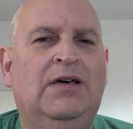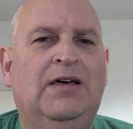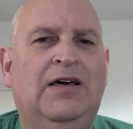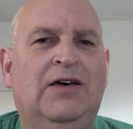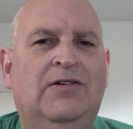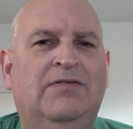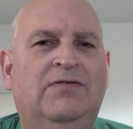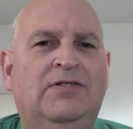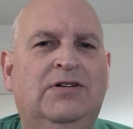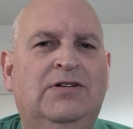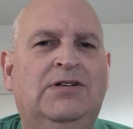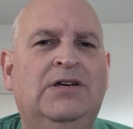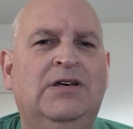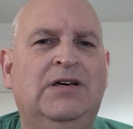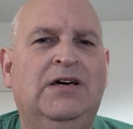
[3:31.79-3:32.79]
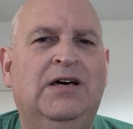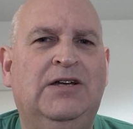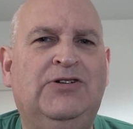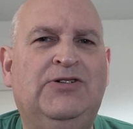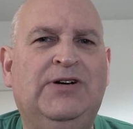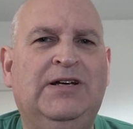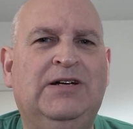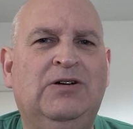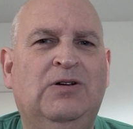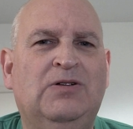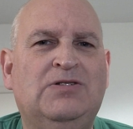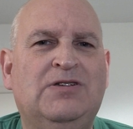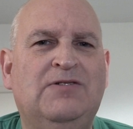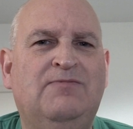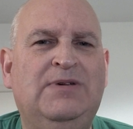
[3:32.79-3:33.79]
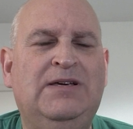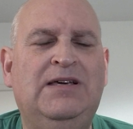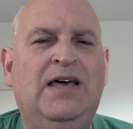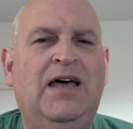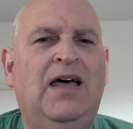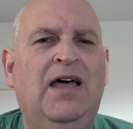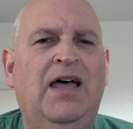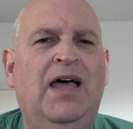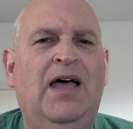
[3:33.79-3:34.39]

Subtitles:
Hereford and drink lots of beer.